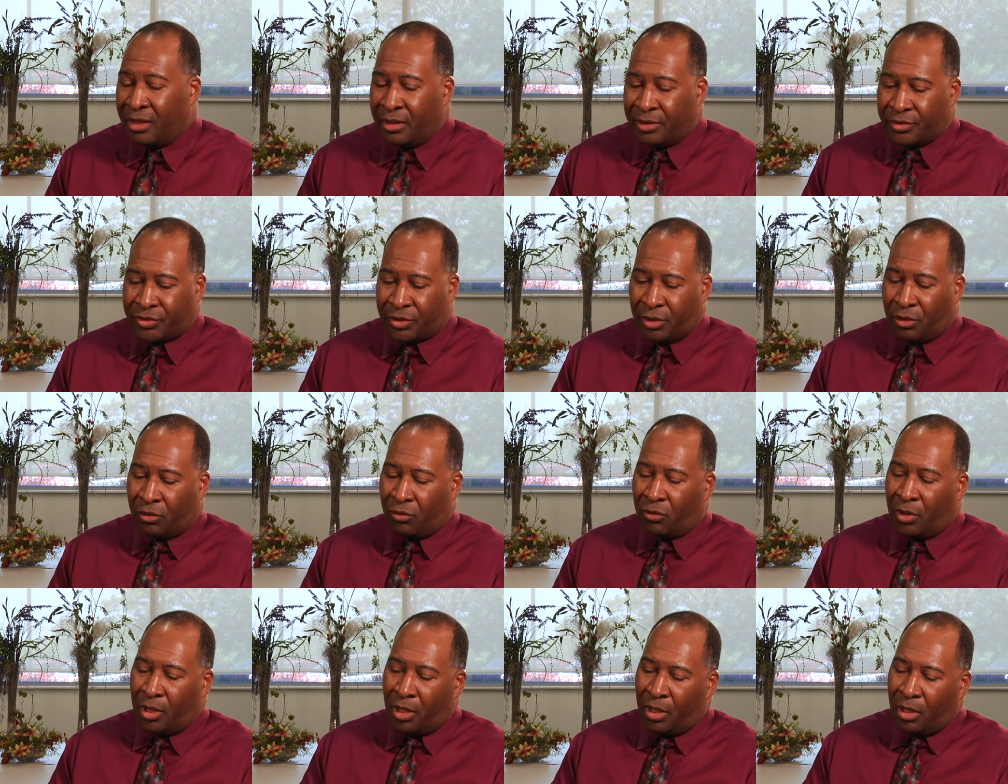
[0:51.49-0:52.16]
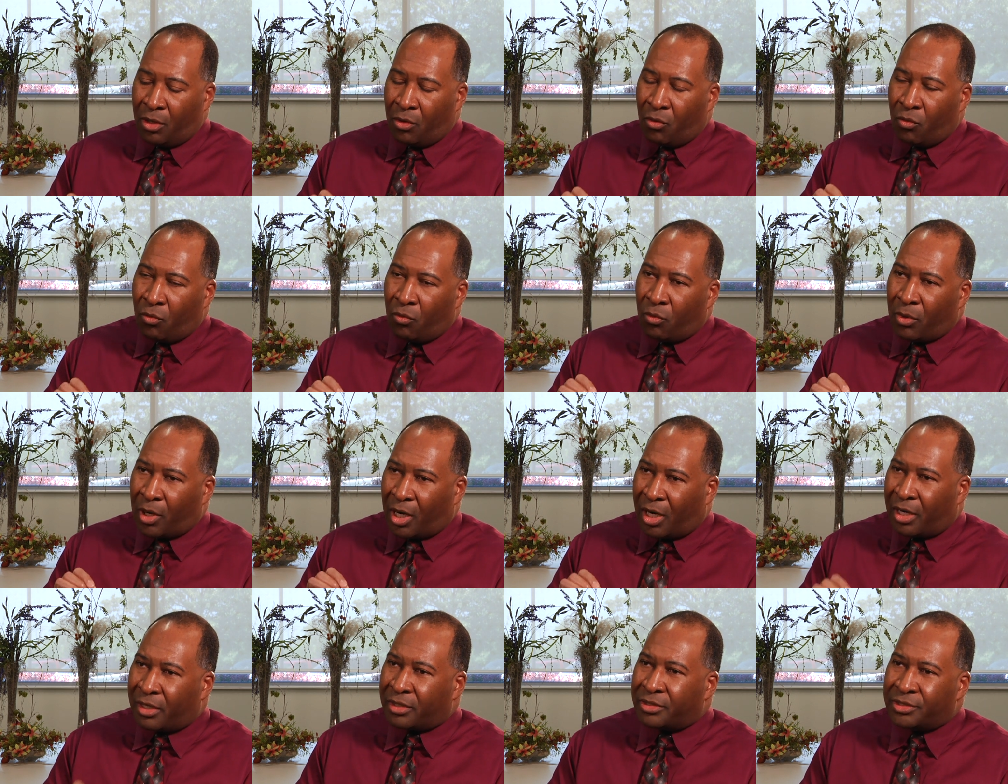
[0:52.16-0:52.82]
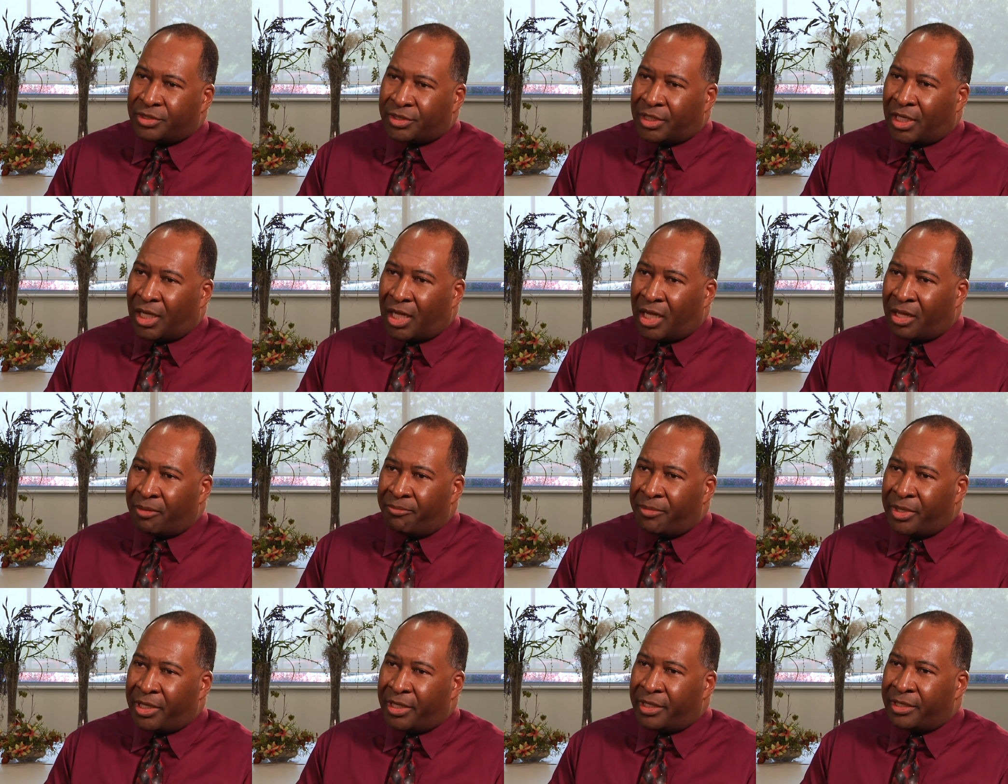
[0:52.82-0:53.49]
So our
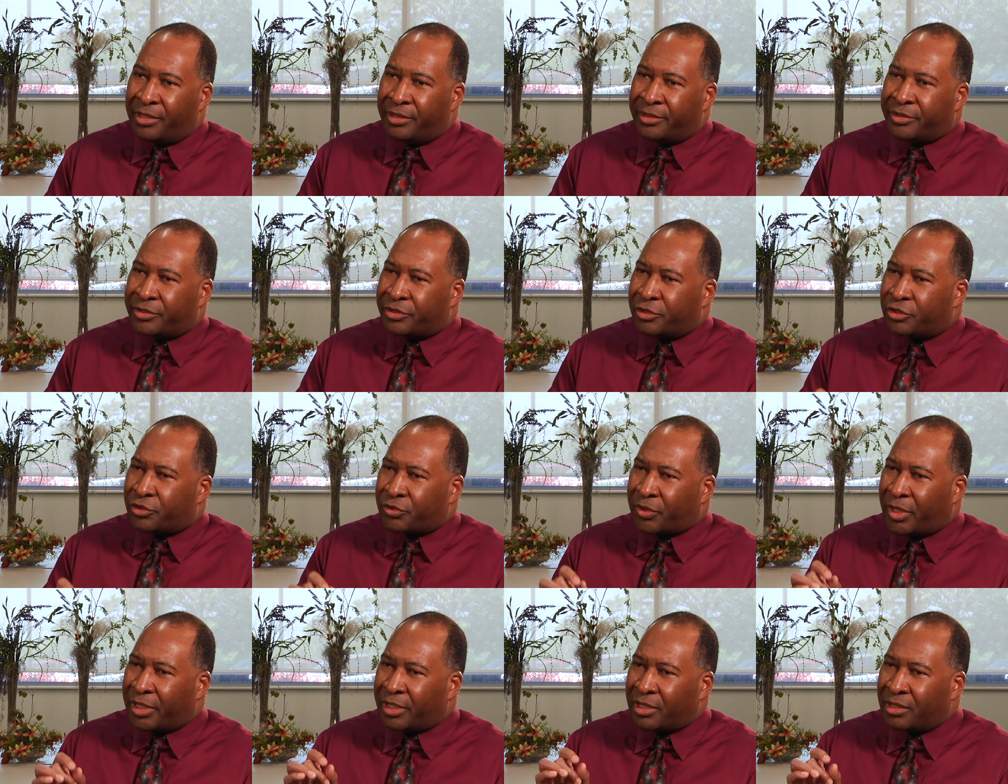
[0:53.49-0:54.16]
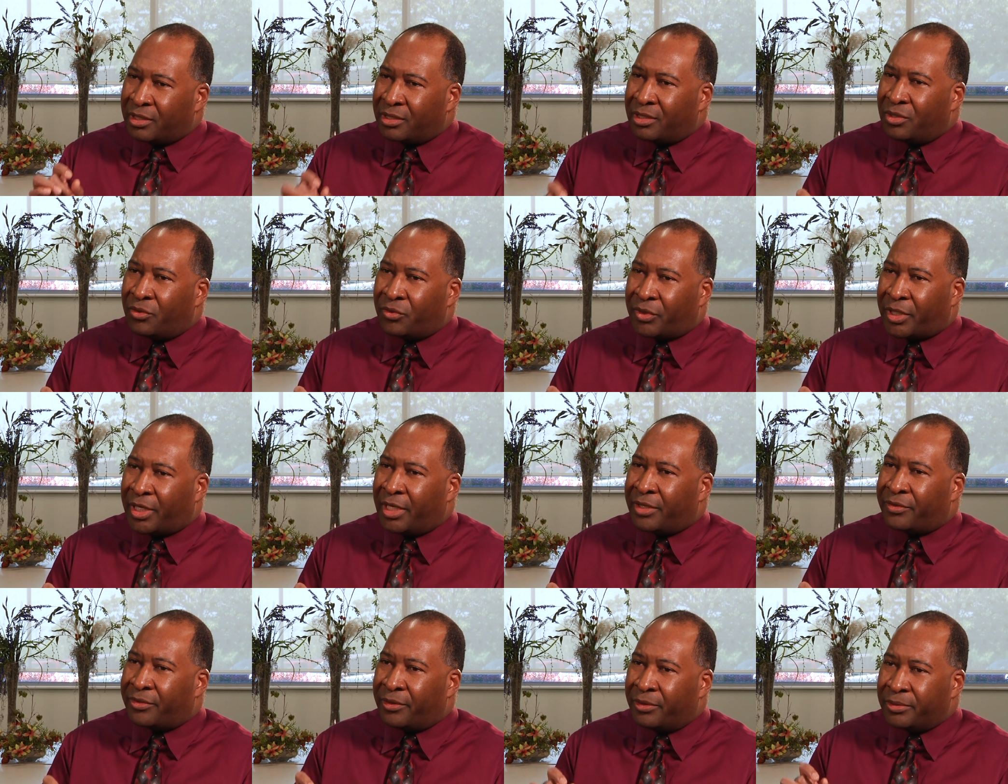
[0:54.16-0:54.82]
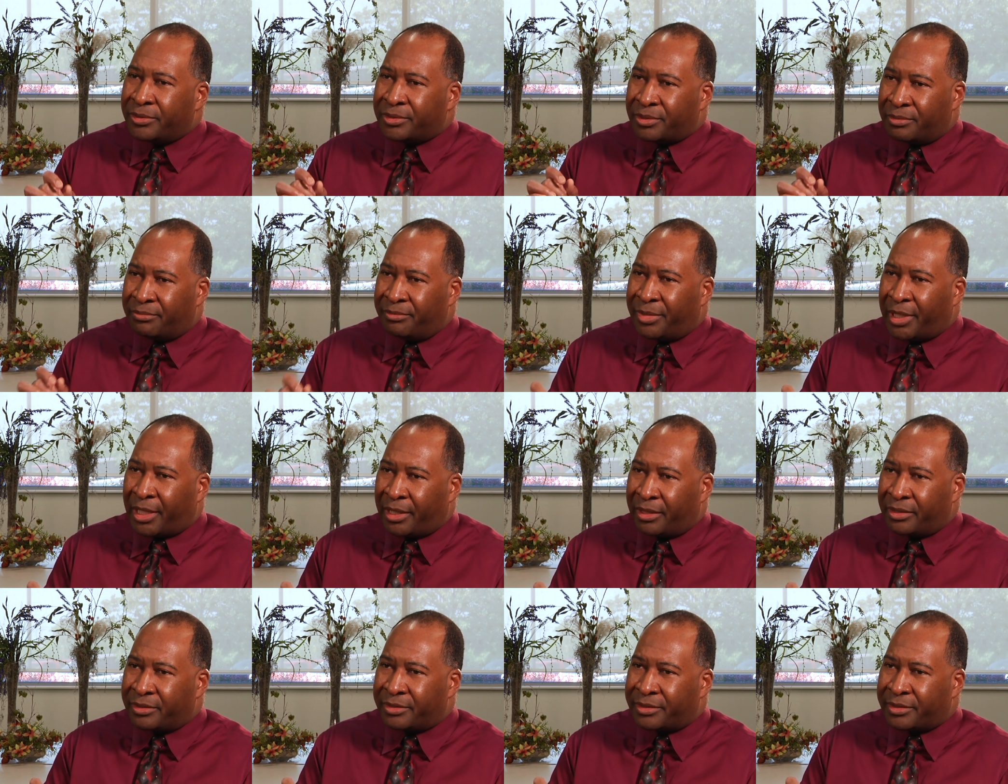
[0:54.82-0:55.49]
job is to try to locate those
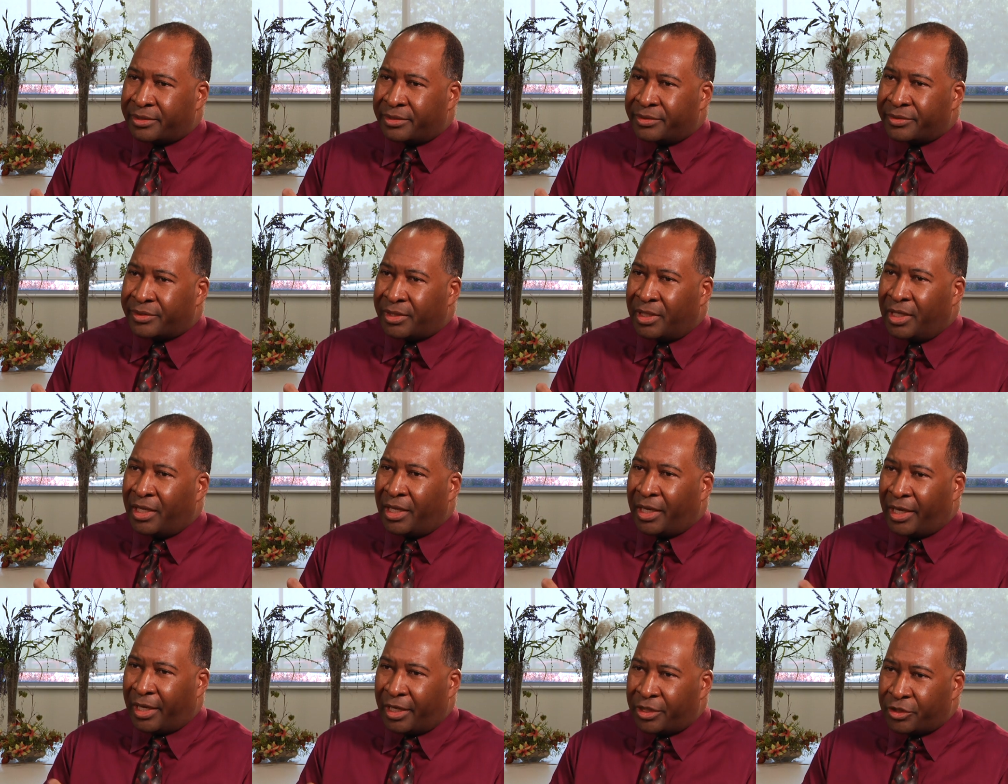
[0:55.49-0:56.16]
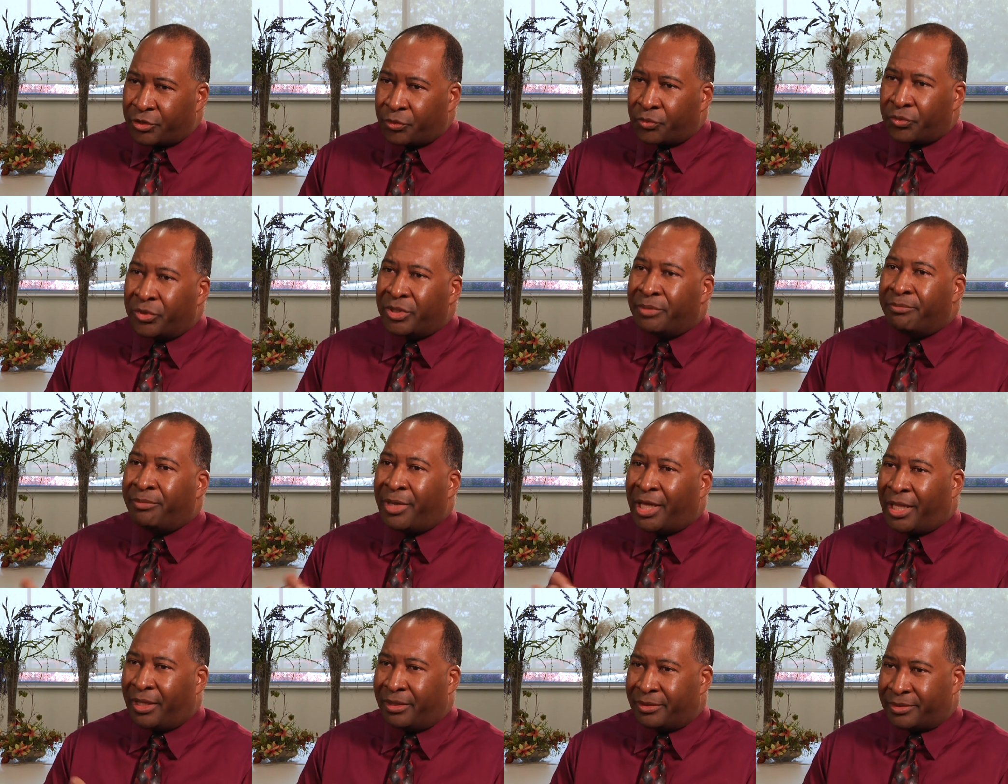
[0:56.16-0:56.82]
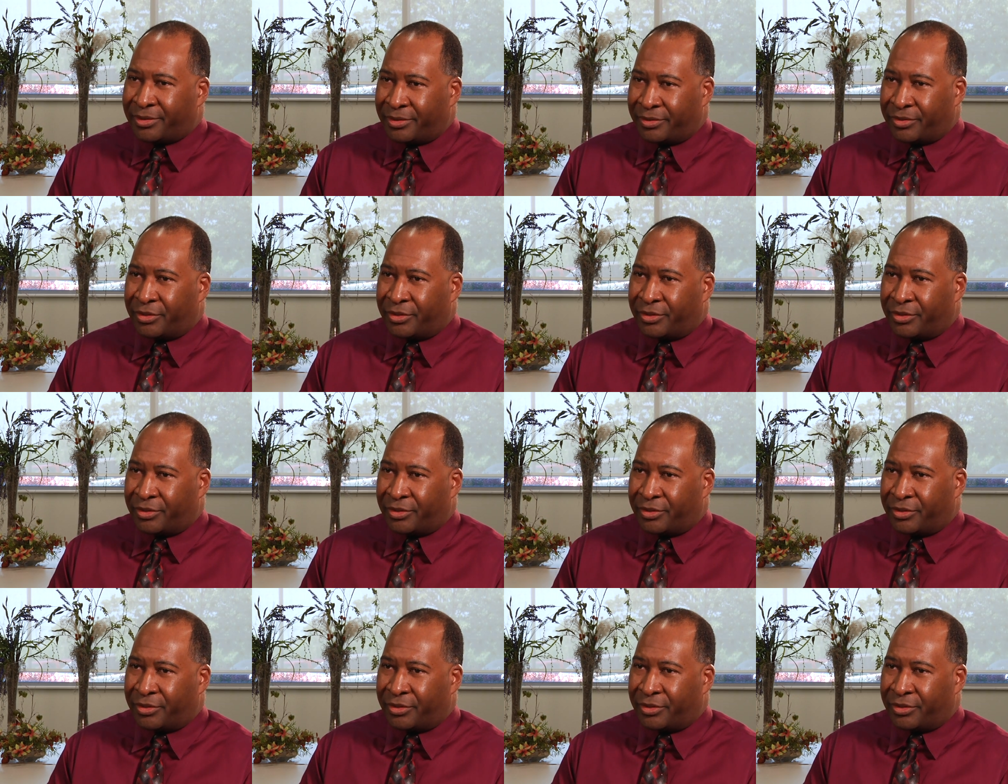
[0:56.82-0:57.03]
imbalances and to rebalance the